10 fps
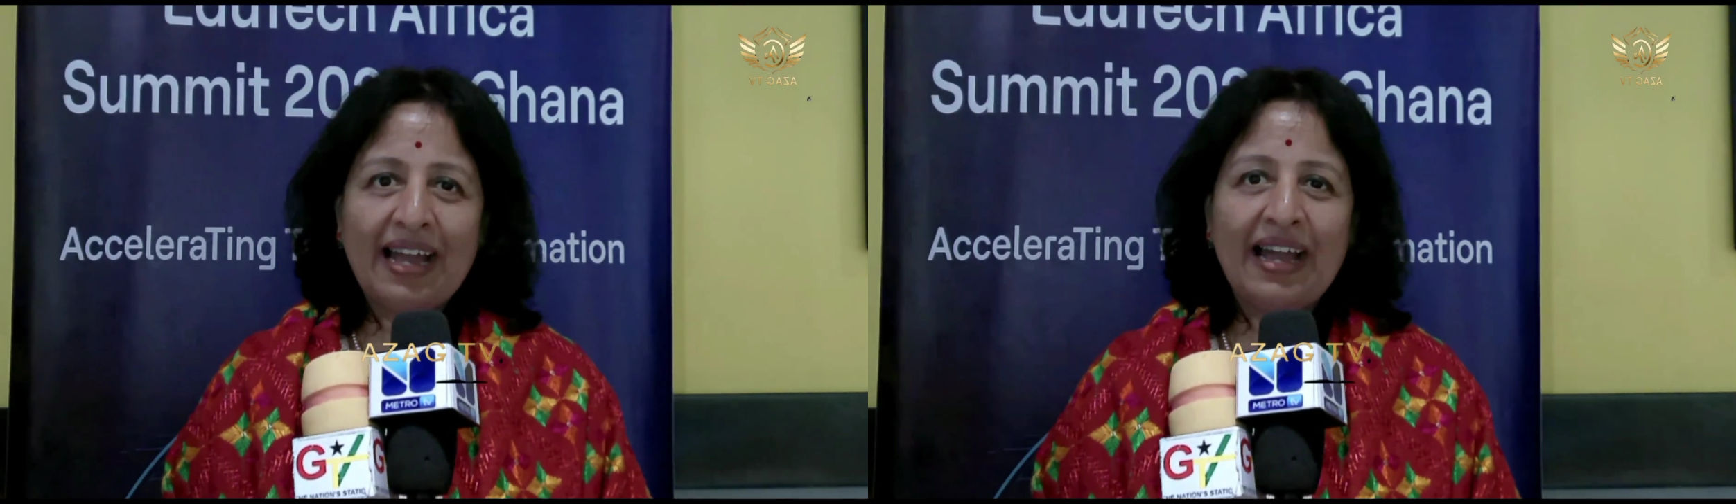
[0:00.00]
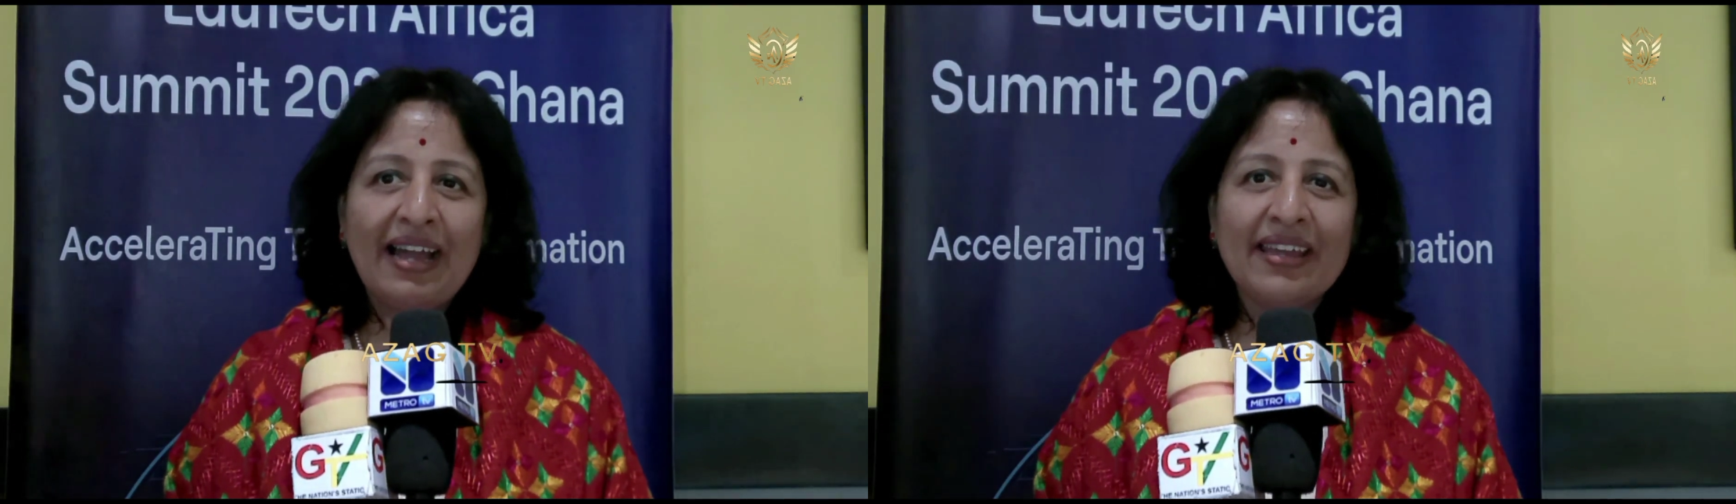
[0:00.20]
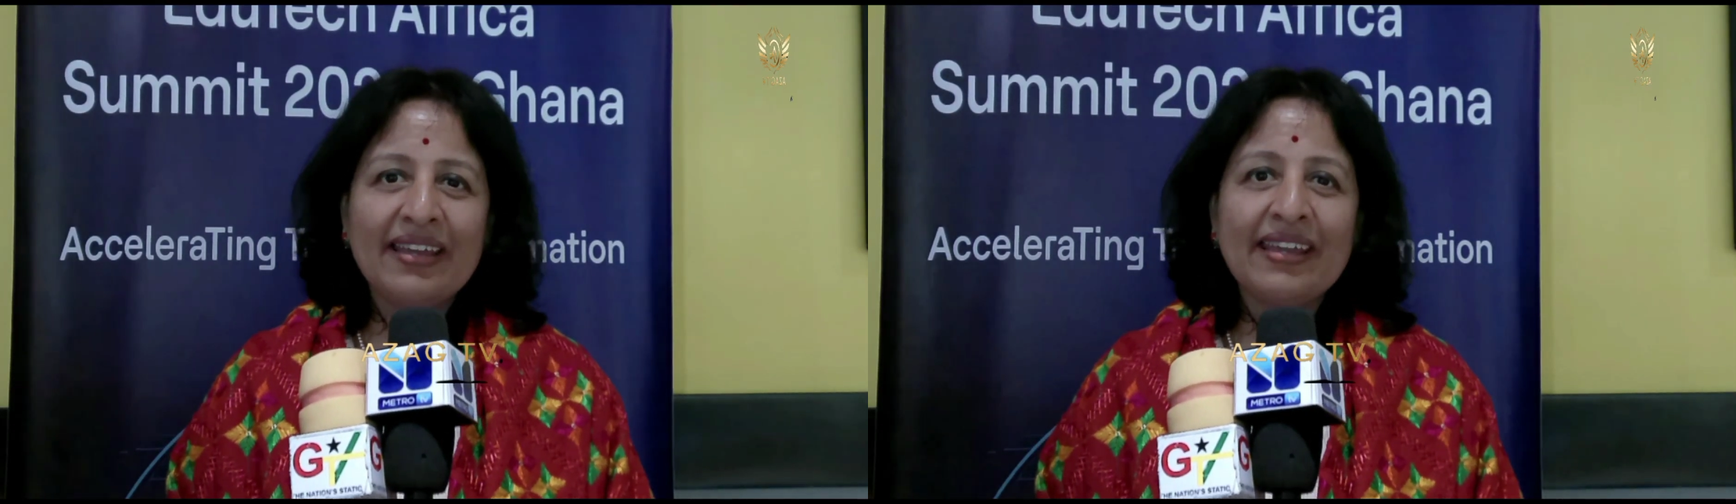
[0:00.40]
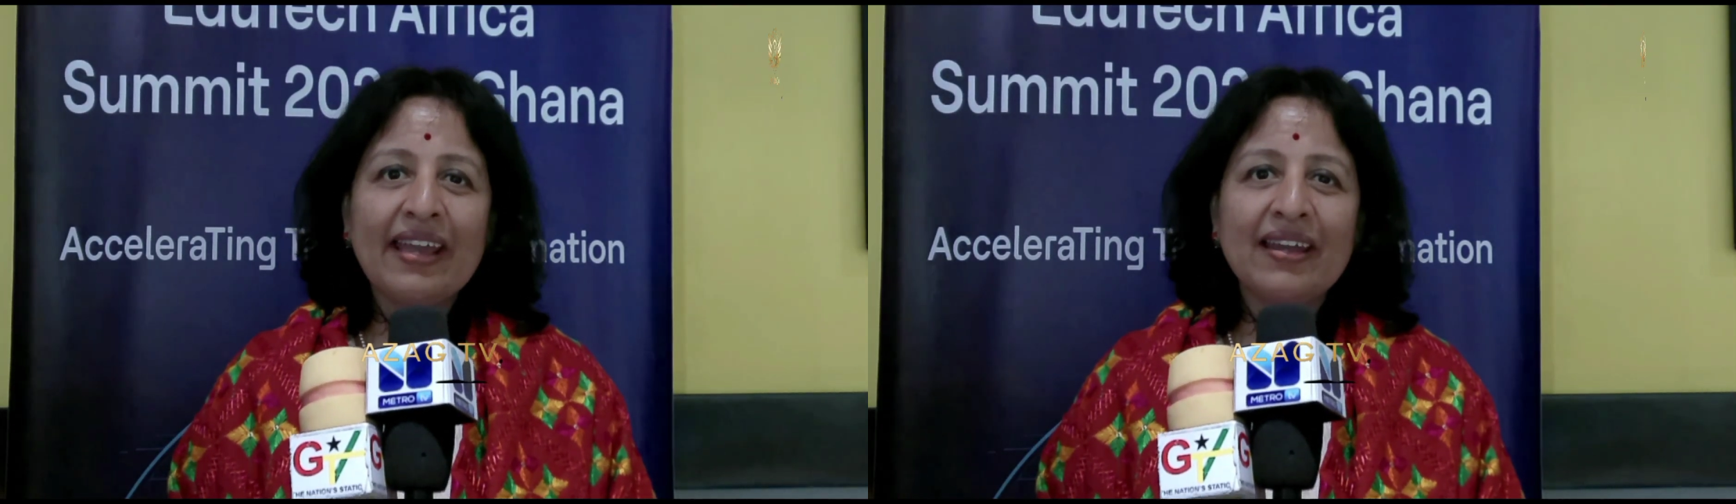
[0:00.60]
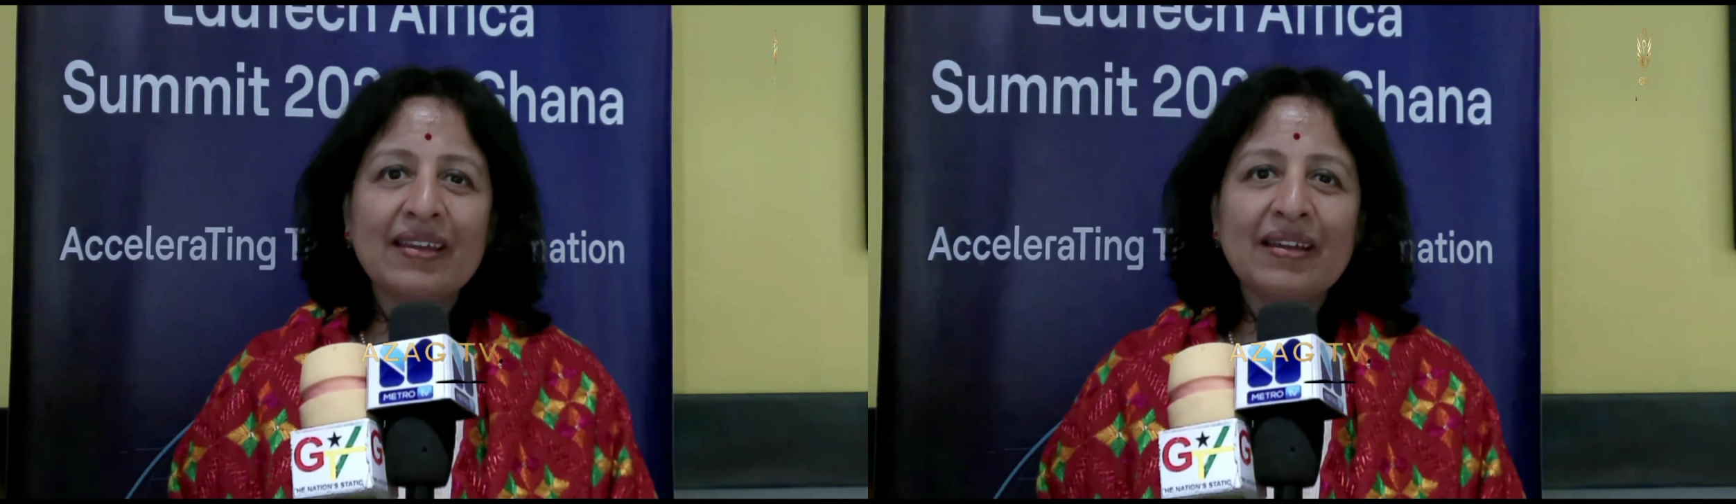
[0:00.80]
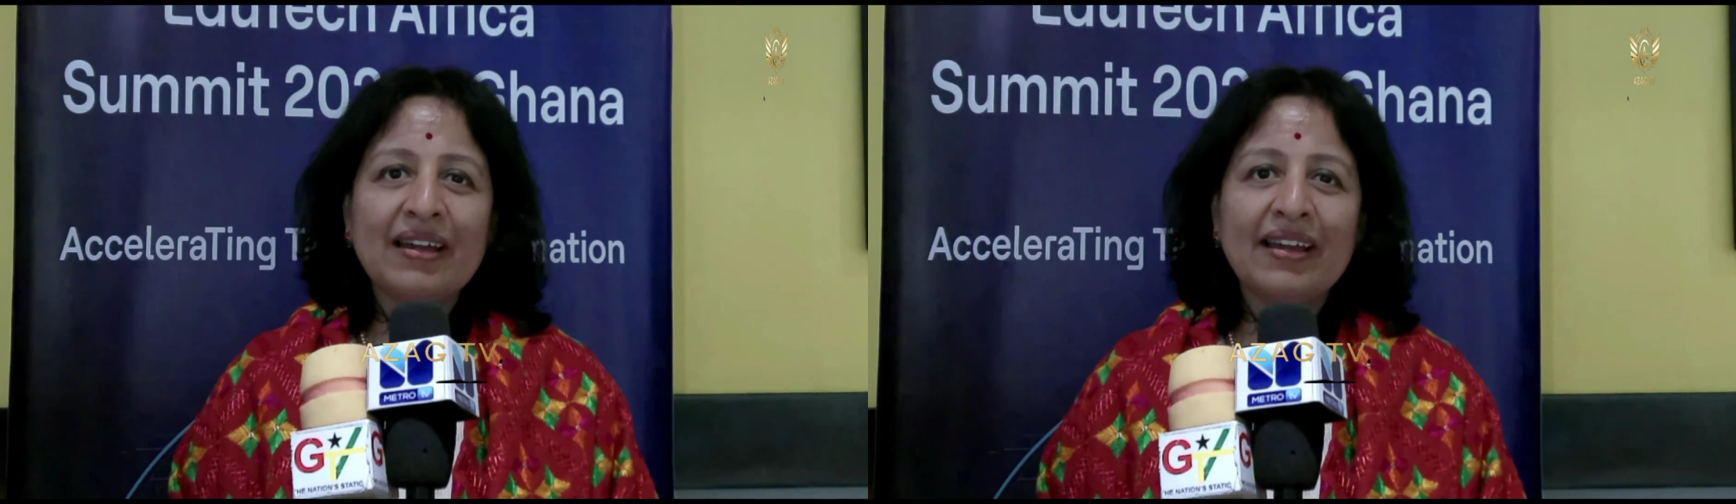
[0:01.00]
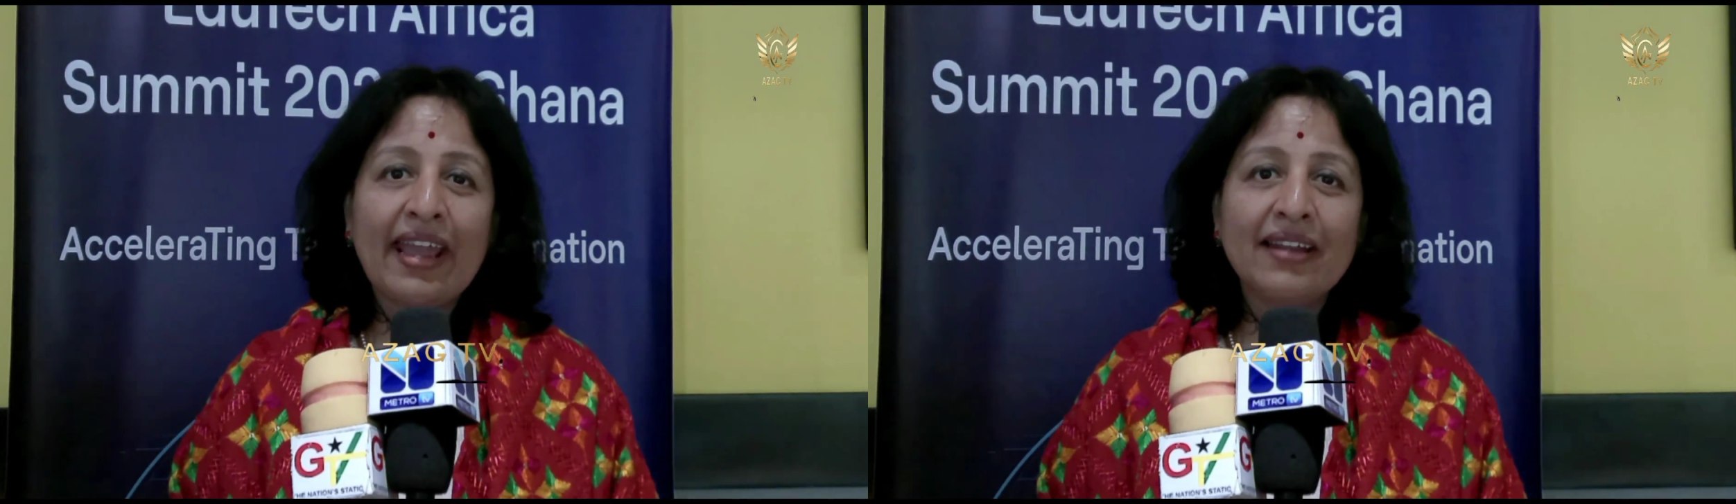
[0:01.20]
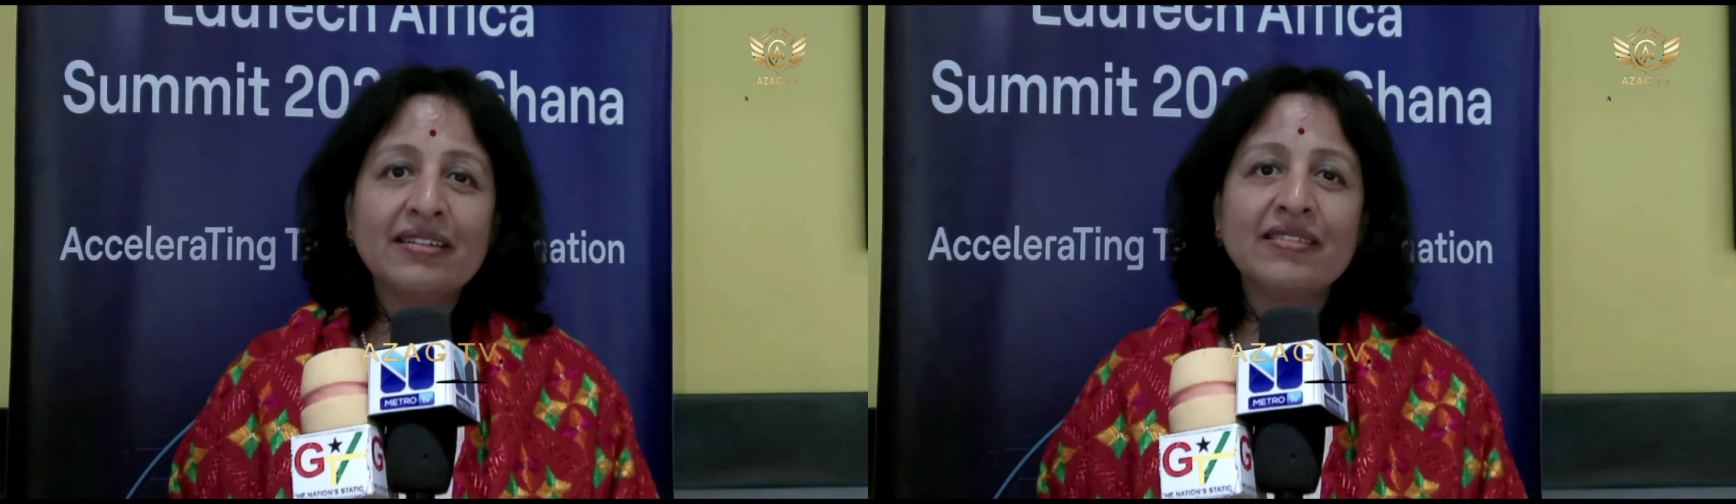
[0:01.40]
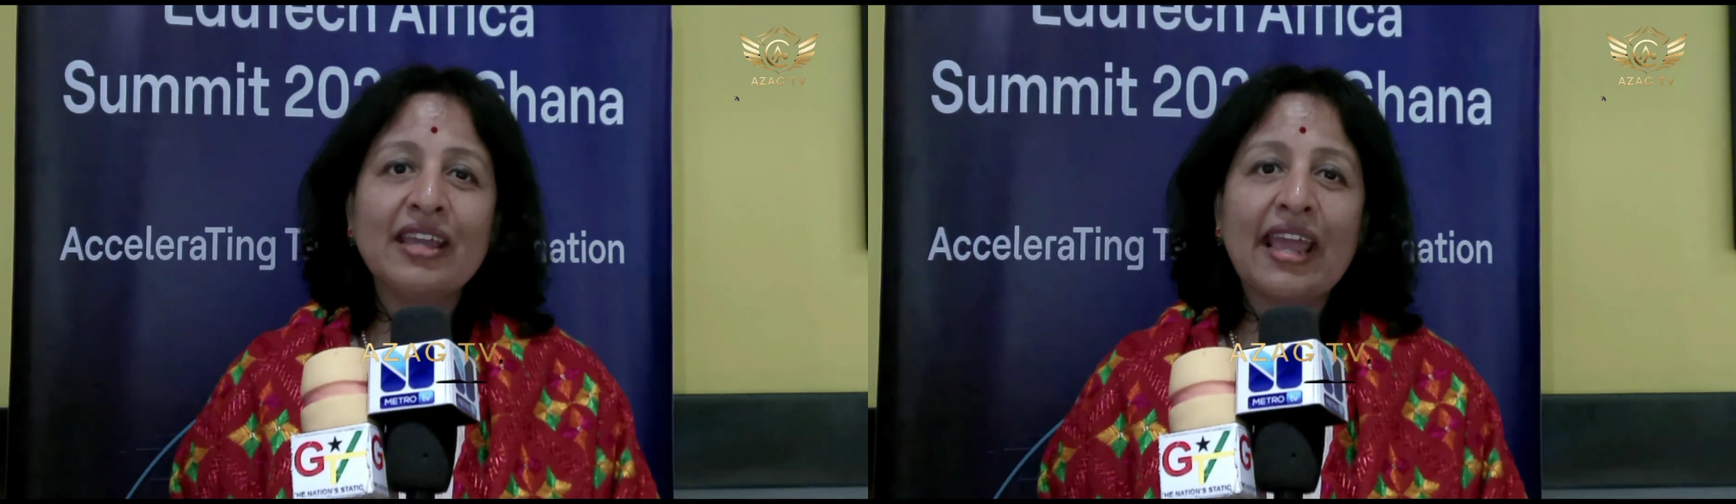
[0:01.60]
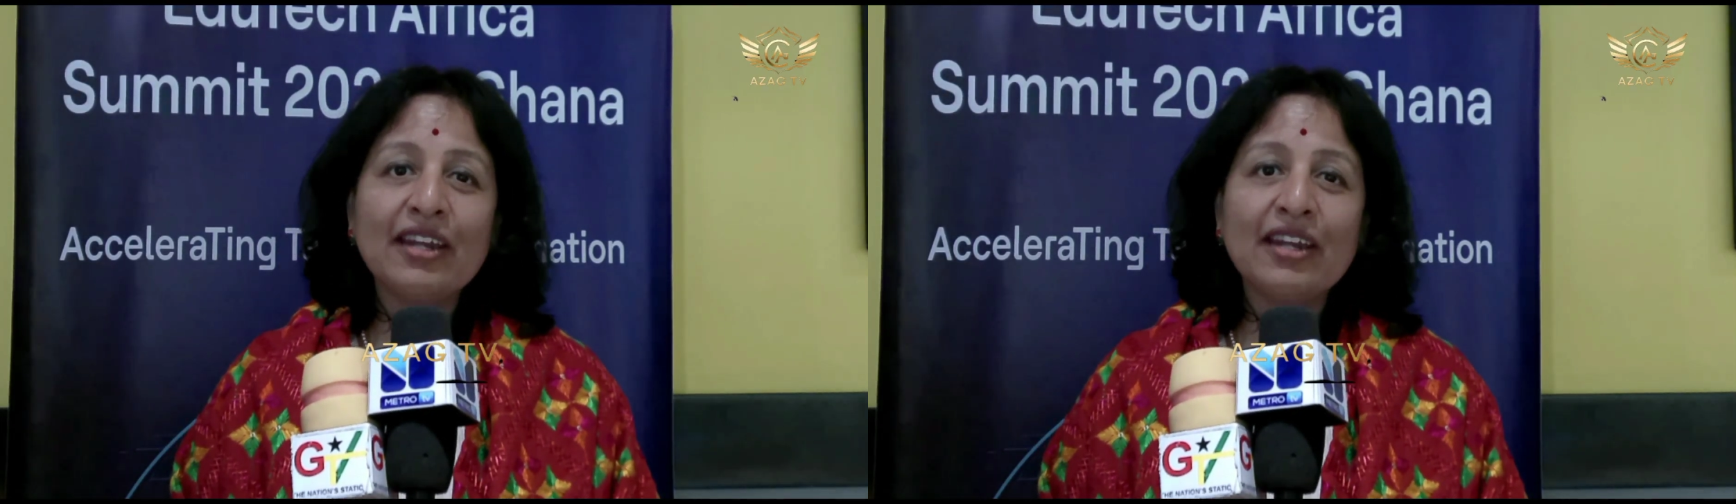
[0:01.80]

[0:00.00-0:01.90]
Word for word: I, I head the